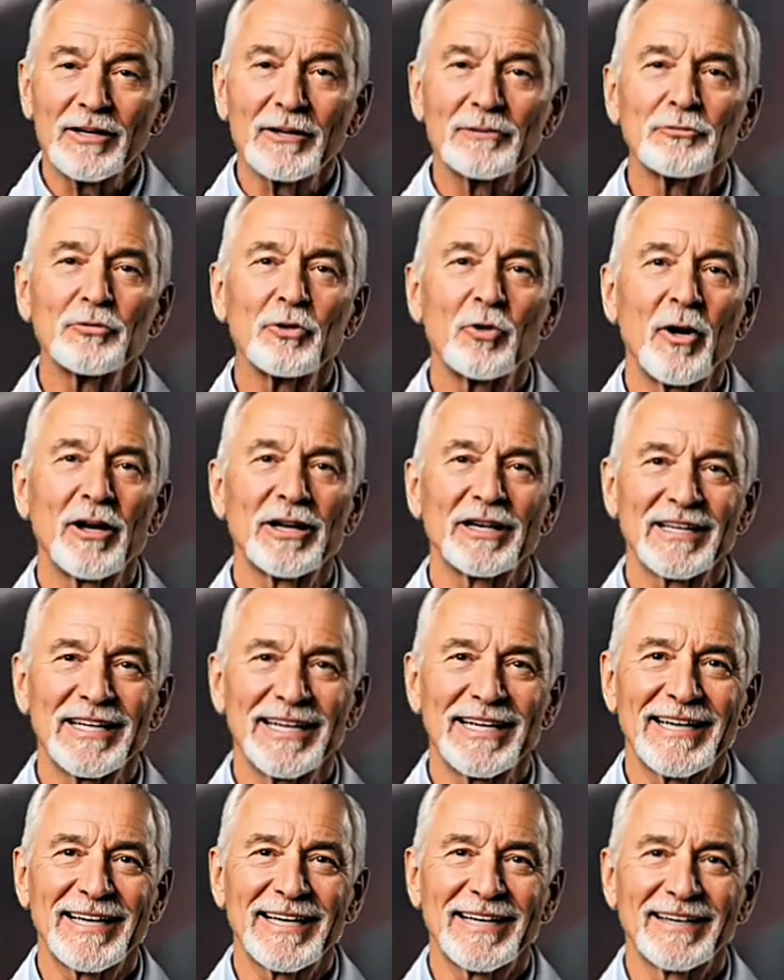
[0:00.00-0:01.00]
for strengthening
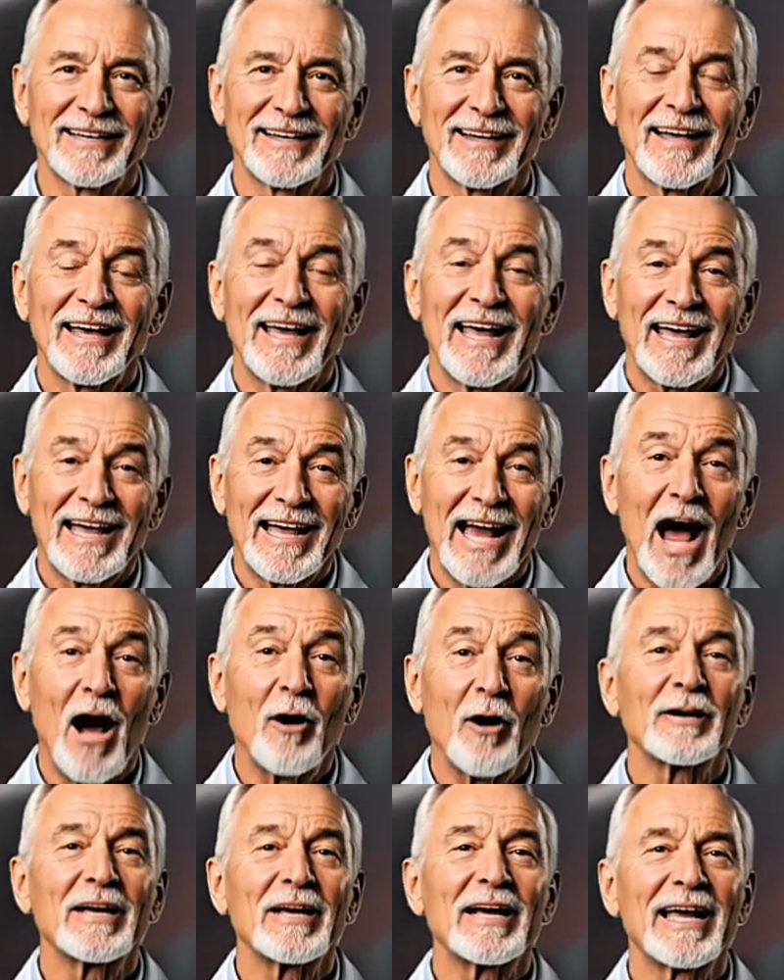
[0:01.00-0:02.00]
your entire back
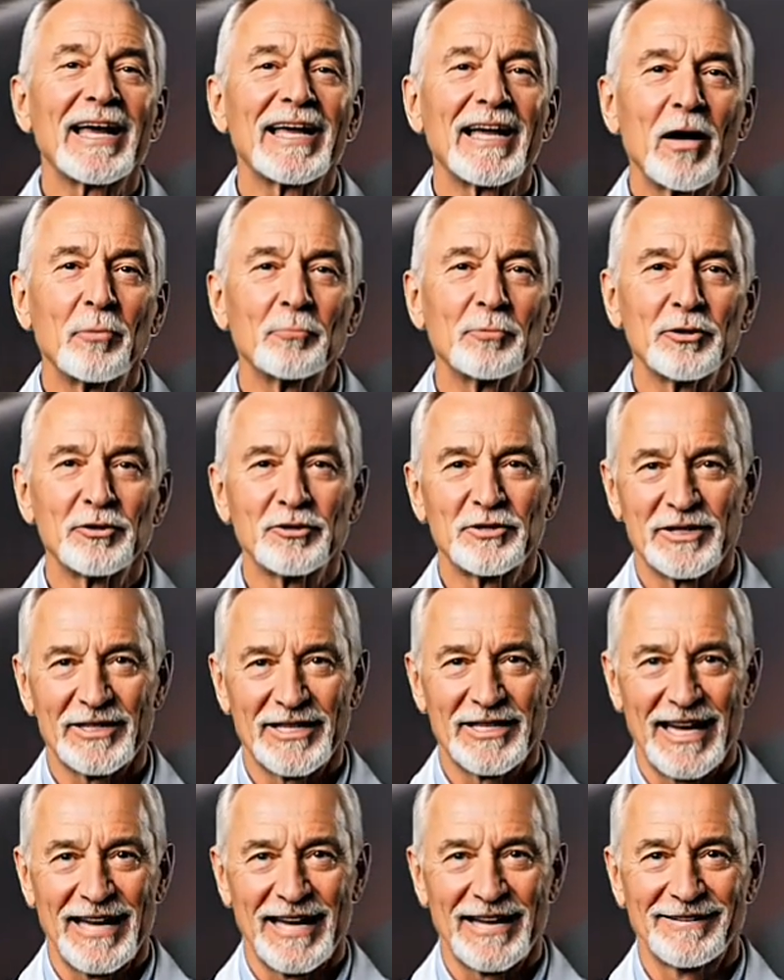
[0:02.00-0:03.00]
chain, from
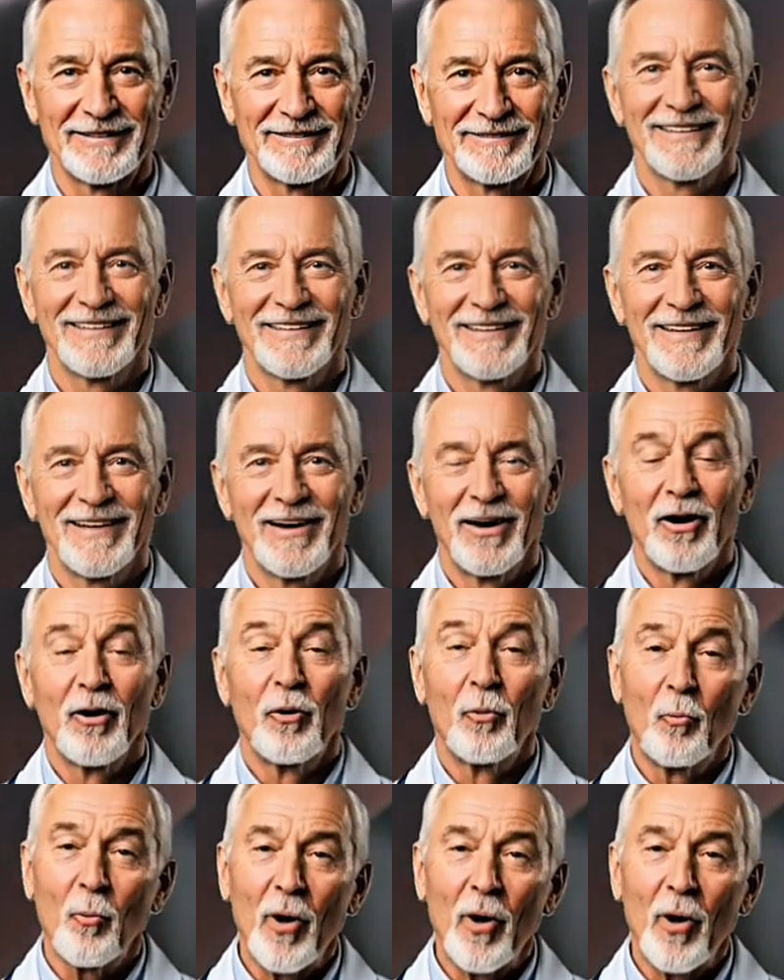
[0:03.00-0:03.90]
shoulders to spine.